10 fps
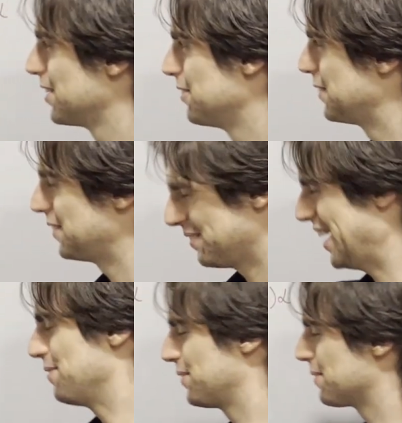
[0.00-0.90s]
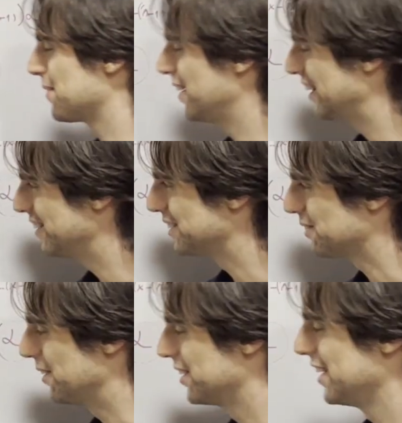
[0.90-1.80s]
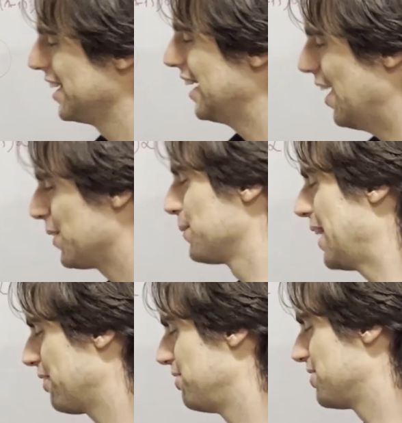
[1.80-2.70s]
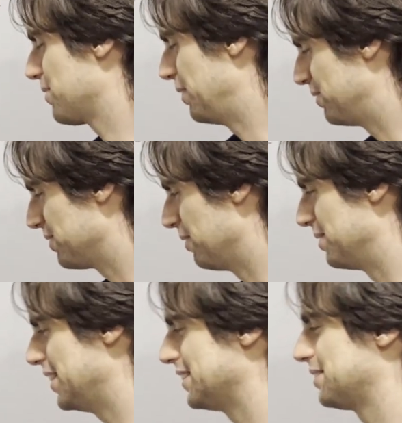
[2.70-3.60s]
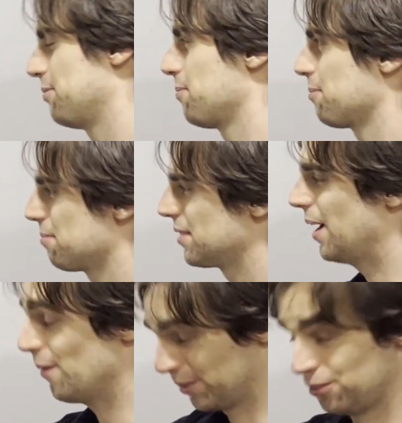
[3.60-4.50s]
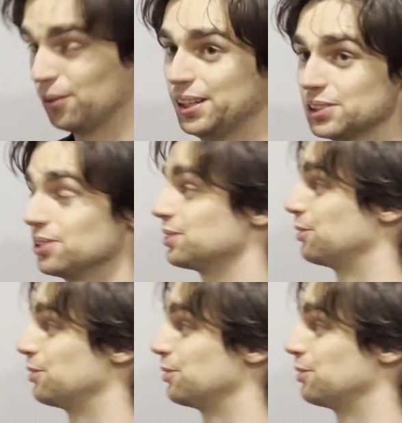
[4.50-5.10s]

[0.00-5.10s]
we could have gone down this route. How are we actually just going to solve this? I want to show this also